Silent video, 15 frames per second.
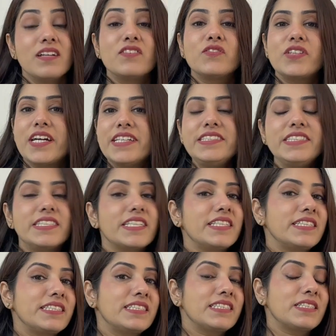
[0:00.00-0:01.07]
red
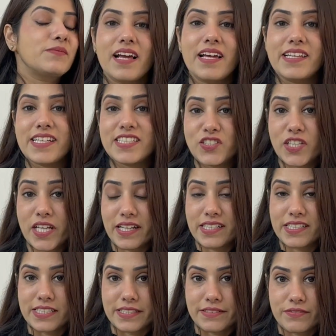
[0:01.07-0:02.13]
is an
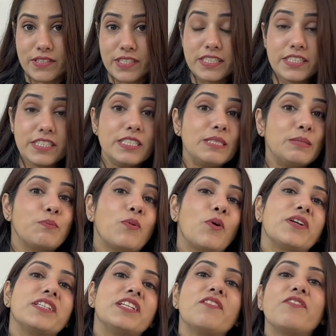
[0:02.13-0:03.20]
adjective. It is
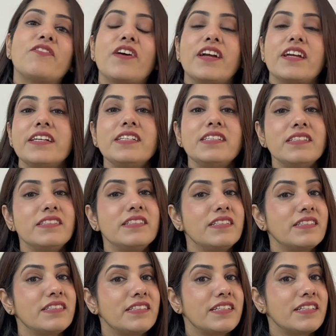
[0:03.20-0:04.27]
modifying
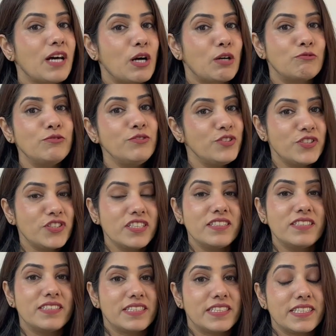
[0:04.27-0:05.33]
the noun
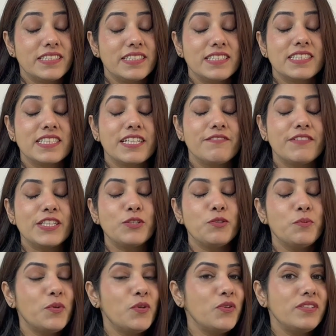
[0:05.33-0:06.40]
shirt. It is giving you
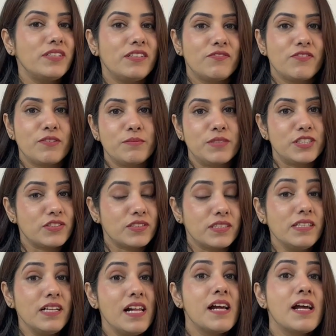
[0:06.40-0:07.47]
more
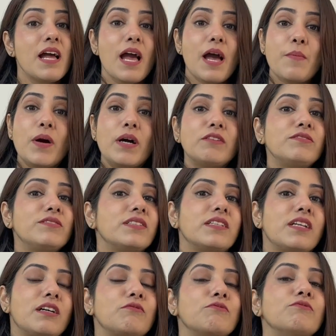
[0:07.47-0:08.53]
information about the
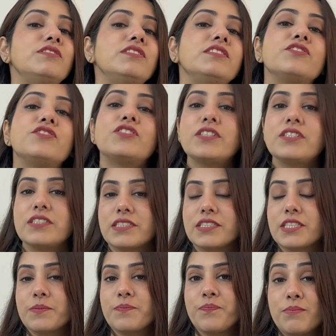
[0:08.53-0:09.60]
noun shirt.
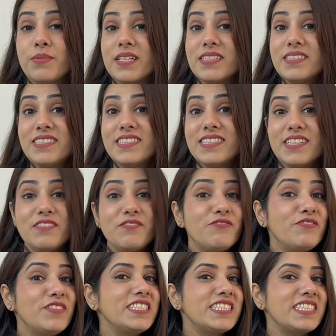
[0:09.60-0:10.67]
But if
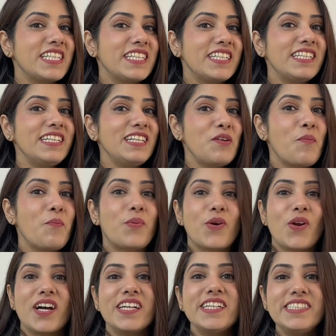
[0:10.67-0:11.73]
we see
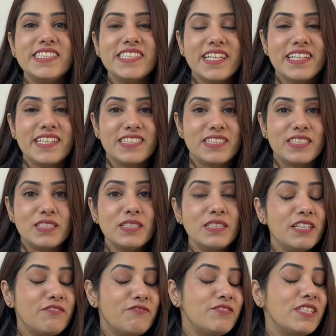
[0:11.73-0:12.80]
bright here,
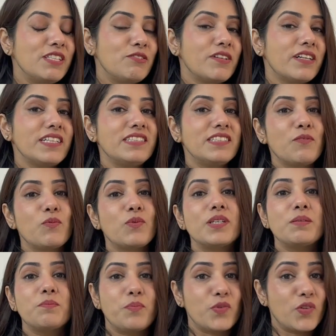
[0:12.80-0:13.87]
if we look at the
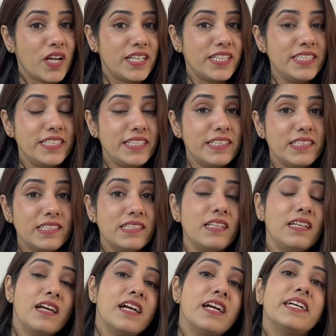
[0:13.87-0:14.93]
word bright here,
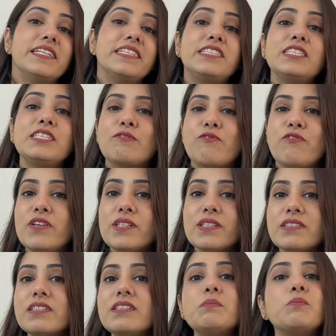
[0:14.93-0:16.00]
it is
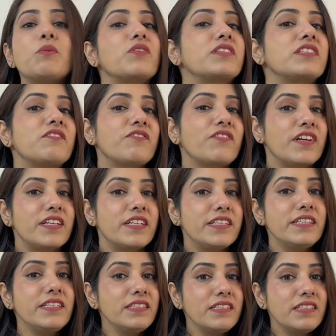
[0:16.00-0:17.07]
further
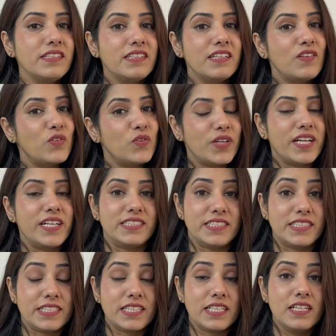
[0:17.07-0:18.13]
modifying red.
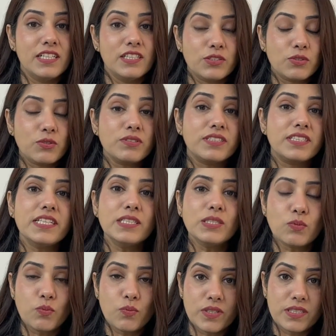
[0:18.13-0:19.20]
So
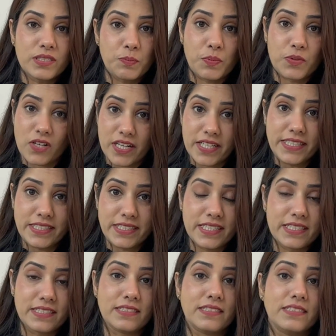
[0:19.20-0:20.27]
this word bright
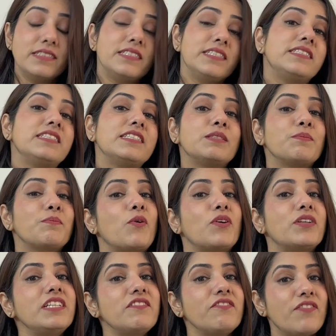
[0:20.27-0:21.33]
here, it is
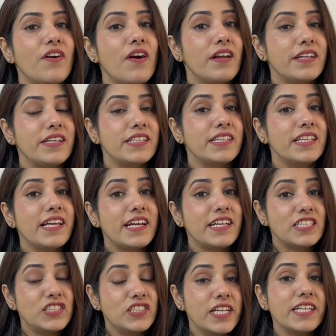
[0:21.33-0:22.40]
modifying the
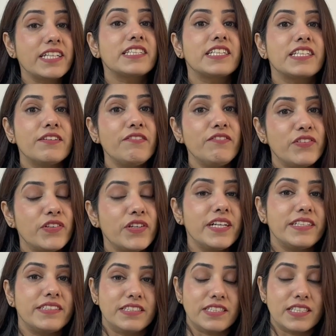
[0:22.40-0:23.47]
adjective
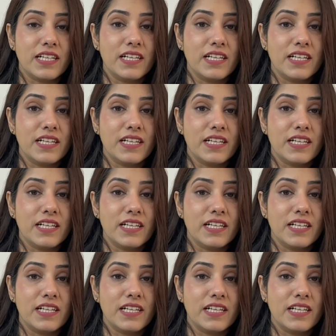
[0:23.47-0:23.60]
red.